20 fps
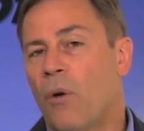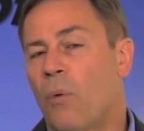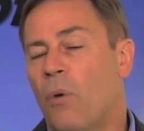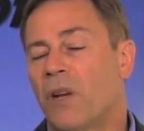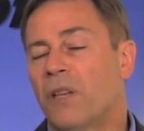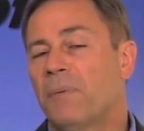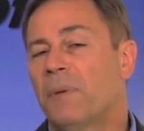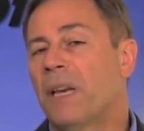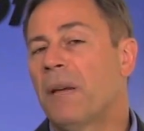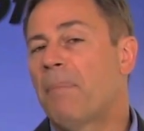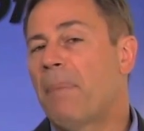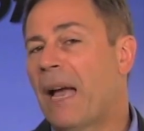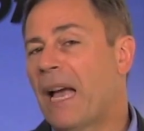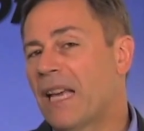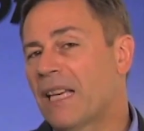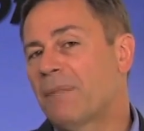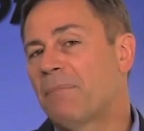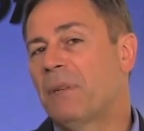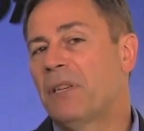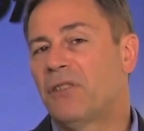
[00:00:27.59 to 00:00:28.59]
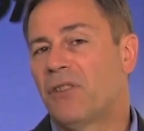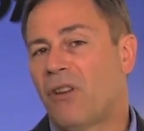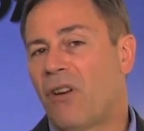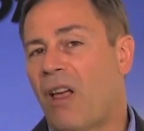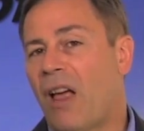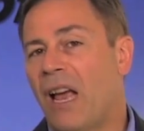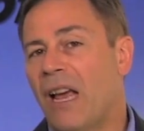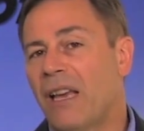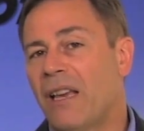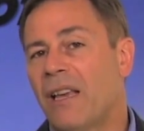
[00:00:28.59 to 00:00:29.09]
once we get past
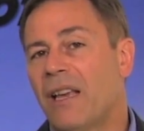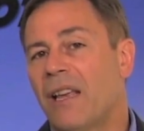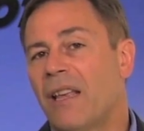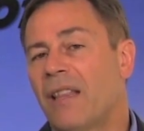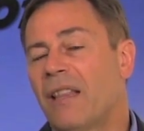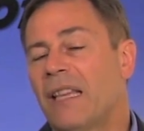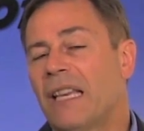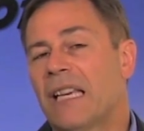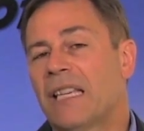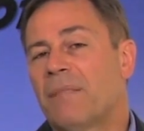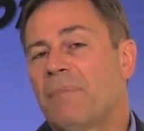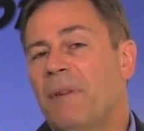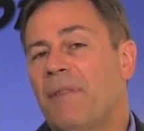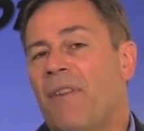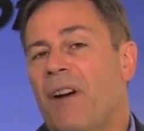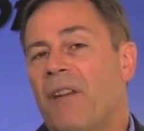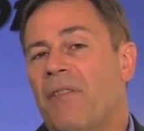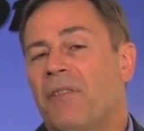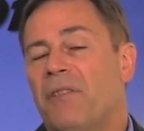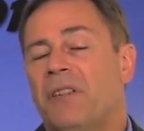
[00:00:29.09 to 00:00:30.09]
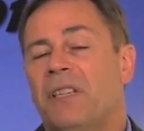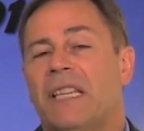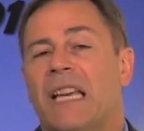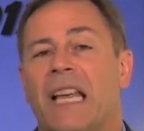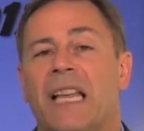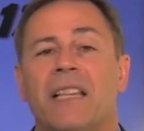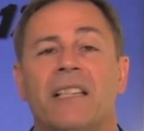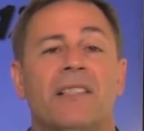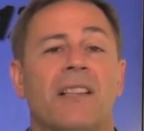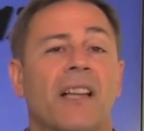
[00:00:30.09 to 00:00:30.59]
mid-July, the S&P 500
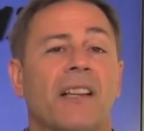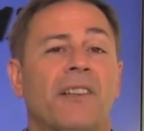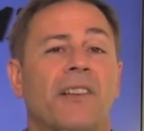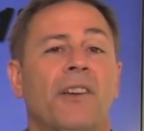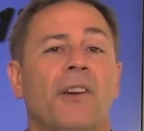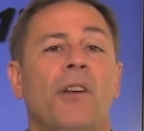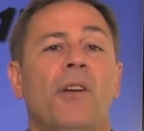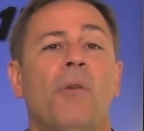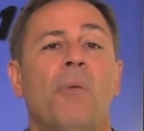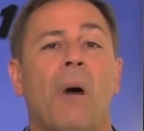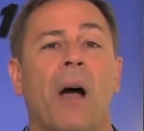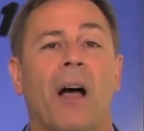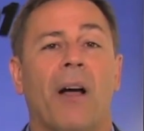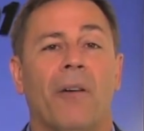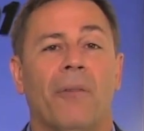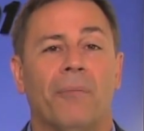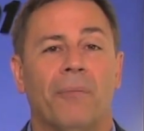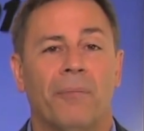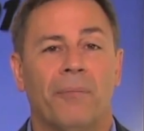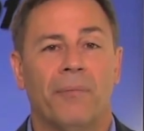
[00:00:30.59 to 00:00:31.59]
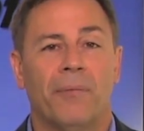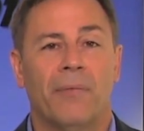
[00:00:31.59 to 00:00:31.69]
tends not to do well.